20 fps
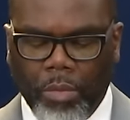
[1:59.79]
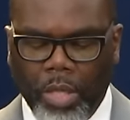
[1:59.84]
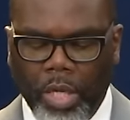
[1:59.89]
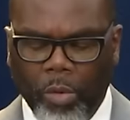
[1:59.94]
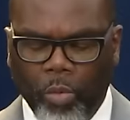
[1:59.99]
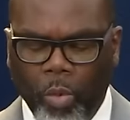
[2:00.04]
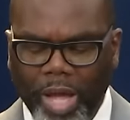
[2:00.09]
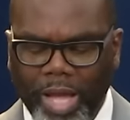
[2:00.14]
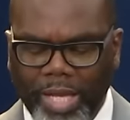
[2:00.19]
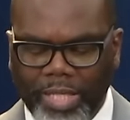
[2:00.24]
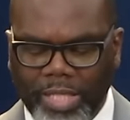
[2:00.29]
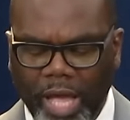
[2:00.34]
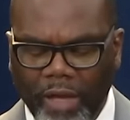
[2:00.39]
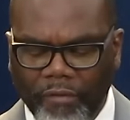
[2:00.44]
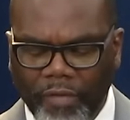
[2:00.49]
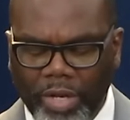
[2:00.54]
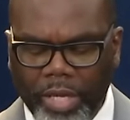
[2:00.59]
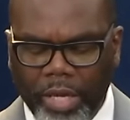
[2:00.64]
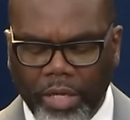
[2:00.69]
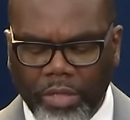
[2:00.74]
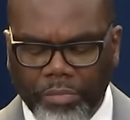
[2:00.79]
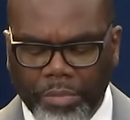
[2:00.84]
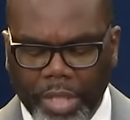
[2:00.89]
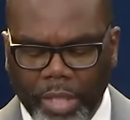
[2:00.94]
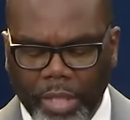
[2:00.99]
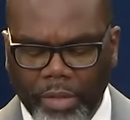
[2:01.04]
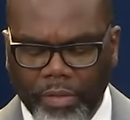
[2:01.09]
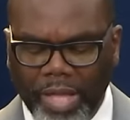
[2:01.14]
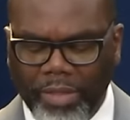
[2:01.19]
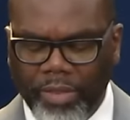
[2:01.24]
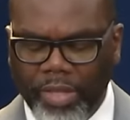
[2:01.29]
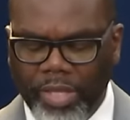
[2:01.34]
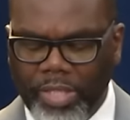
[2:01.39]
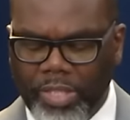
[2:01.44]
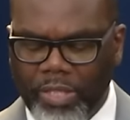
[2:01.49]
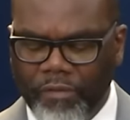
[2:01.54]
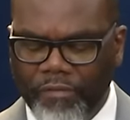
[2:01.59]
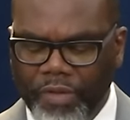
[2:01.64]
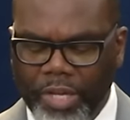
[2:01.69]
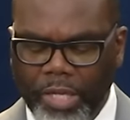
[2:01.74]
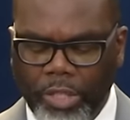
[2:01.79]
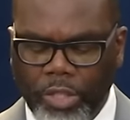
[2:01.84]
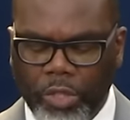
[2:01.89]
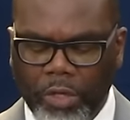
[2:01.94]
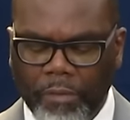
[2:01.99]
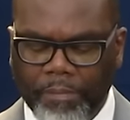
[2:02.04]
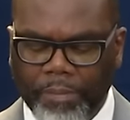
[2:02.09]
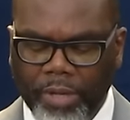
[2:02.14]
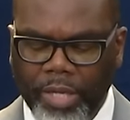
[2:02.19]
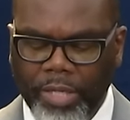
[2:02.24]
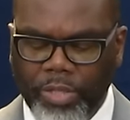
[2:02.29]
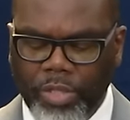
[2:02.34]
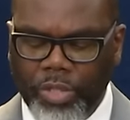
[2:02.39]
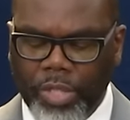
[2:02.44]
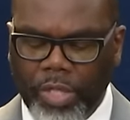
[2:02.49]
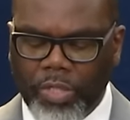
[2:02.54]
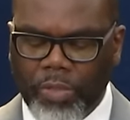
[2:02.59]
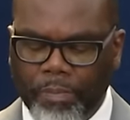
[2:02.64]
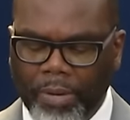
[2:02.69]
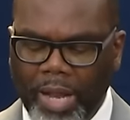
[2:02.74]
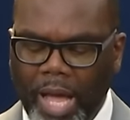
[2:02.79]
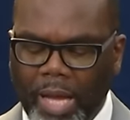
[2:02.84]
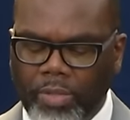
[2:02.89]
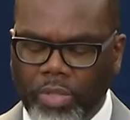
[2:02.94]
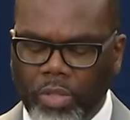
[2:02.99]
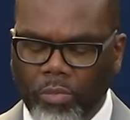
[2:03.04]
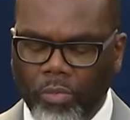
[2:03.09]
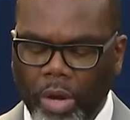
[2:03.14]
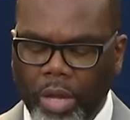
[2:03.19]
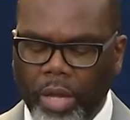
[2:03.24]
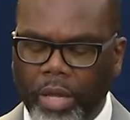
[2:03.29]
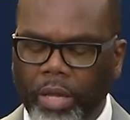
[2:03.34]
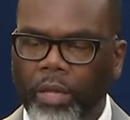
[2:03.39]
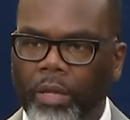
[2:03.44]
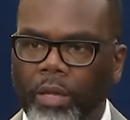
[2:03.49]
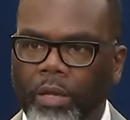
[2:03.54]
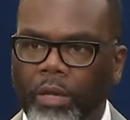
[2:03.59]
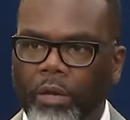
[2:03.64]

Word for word: It weighs heavily on me that this event took place just blocks away